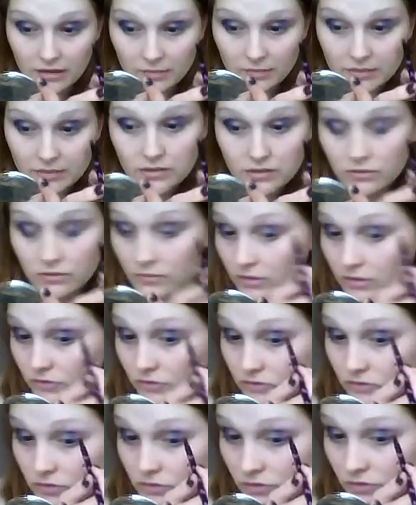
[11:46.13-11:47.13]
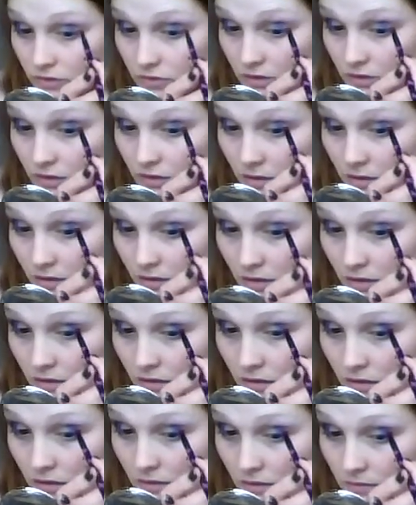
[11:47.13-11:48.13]
it'd be too much.
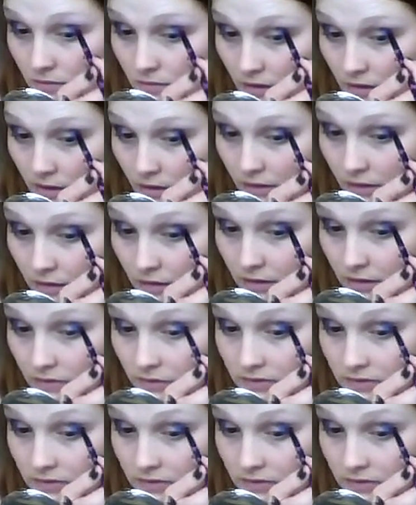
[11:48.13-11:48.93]
And then the other